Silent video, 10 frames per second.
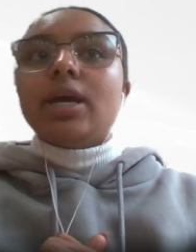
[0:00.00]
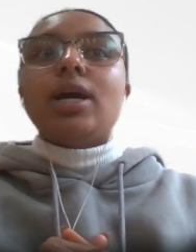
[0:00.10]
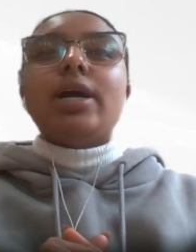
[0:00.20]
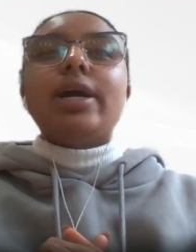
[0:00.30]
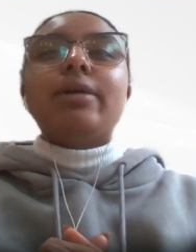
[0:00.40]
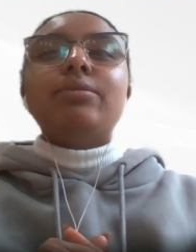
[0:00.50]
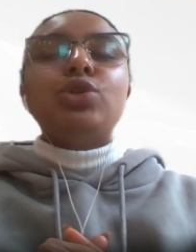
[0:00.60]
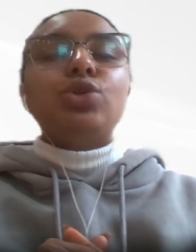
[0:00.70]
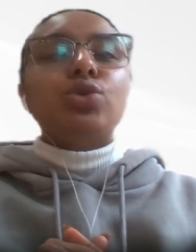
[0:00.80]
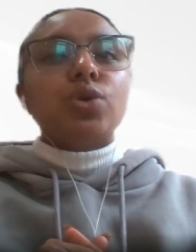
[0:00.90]
uh, i'm
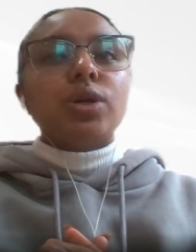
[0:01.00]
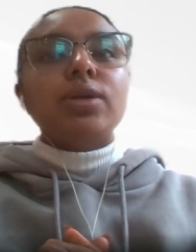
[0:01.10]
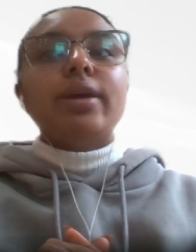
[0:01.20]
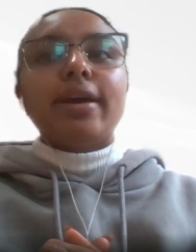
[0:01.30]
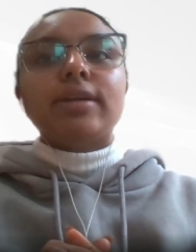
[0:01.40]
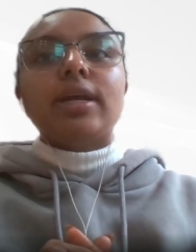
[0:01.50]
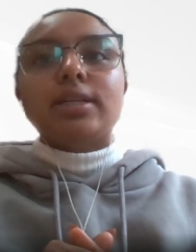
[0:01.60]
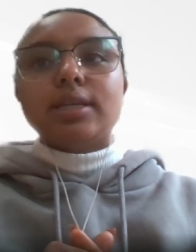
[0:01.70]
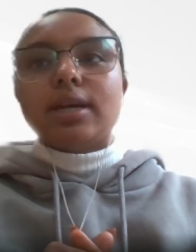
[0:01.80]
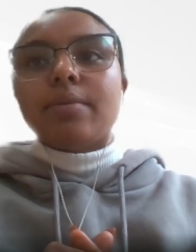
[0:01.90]
sure you have an
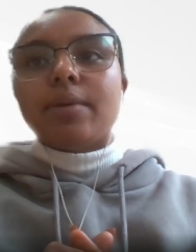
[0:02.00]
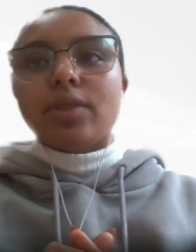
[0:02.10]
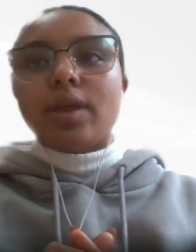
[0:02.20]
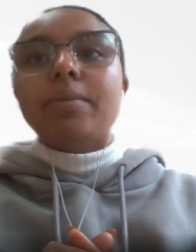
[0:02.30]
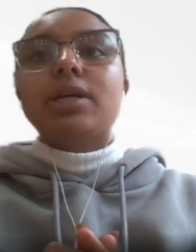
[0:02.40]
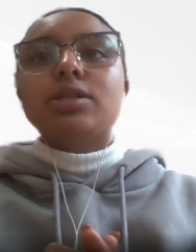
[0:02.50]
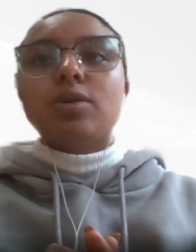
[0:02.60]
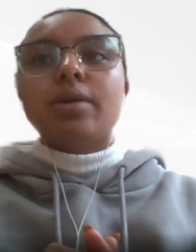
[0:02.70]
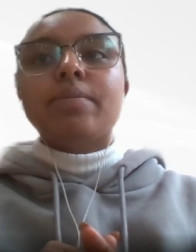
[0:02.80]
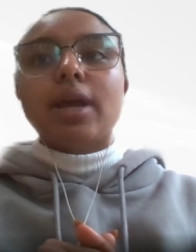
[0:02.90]
idea about that because
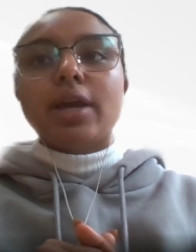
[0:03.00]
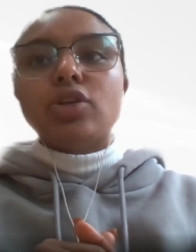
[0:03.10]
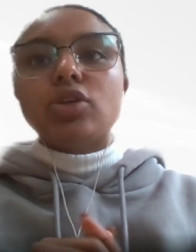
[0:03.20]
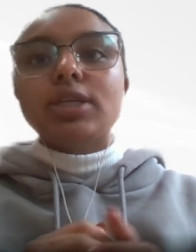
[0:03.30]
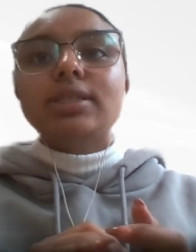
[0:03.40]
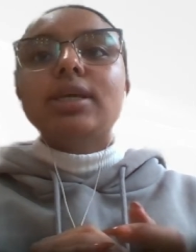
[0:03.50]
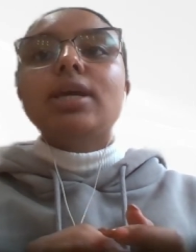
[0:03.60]
you applied on it